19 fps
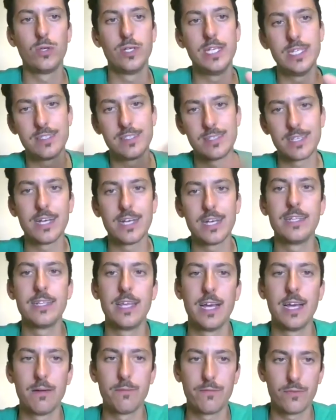inside the
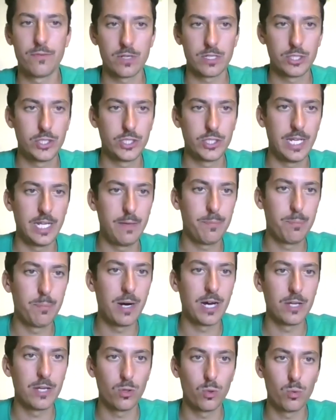amphora-shaped
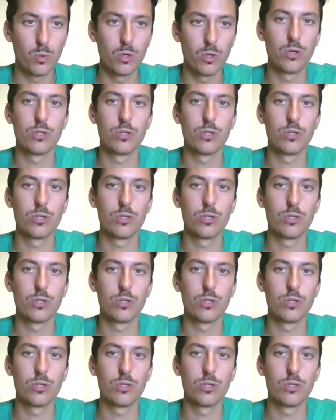bottle